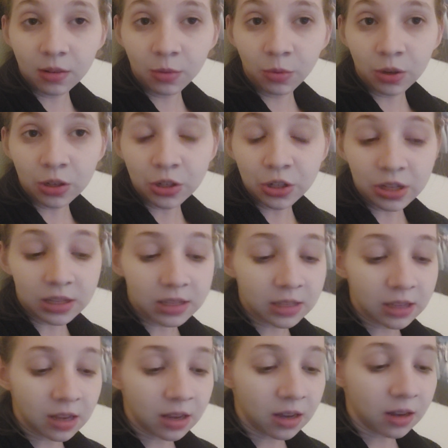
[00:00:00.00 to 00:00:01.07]
which
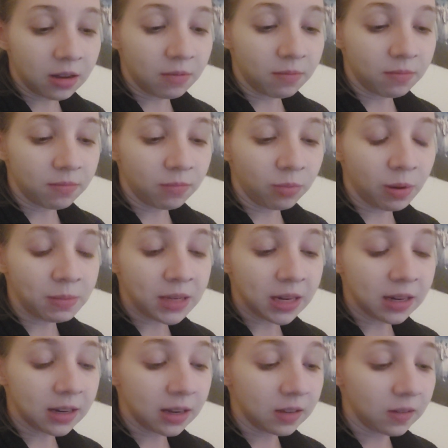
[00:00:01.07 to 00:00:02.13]
is a
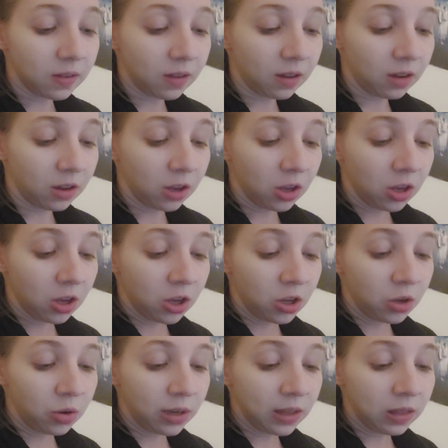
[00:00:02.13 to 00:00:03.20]
website that
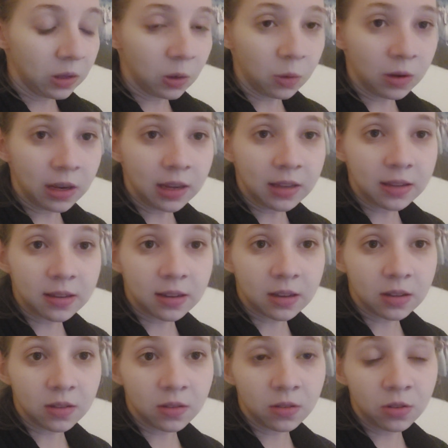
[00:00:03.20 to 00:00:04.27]
you can donate
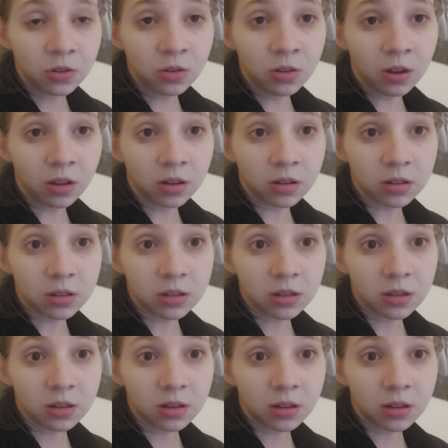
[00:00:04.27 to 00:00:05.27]
$2